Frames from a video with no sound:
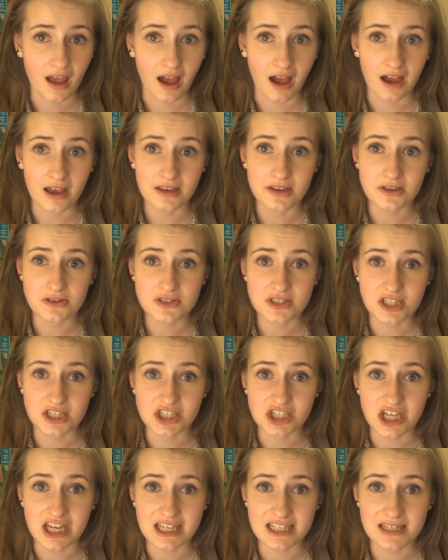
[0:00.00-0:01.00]
I used to
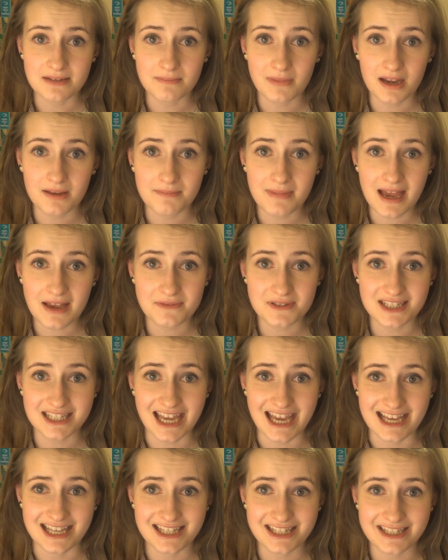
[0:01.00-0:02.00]
cheat in my maths
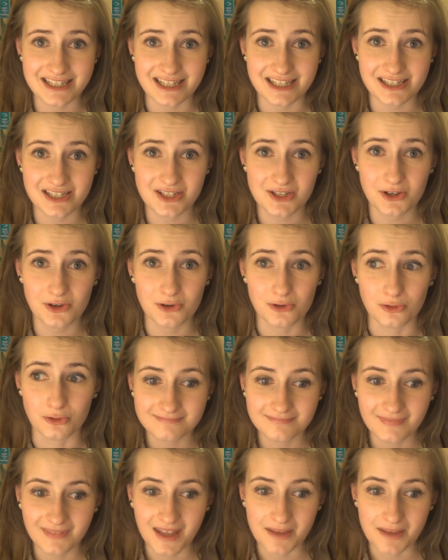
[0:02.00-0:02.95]
tests at school.